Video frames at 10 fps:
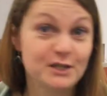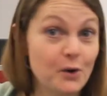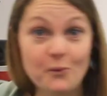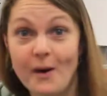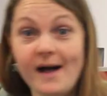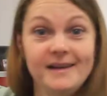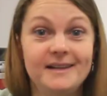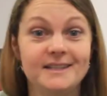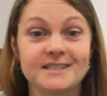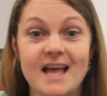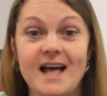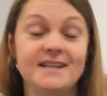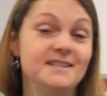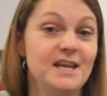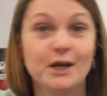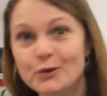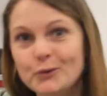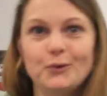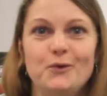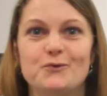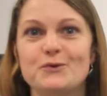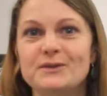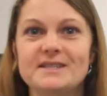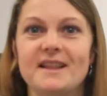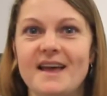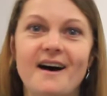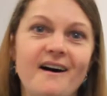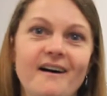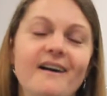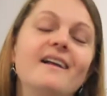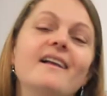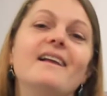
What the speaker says: go wild and ignore all the rules that there are.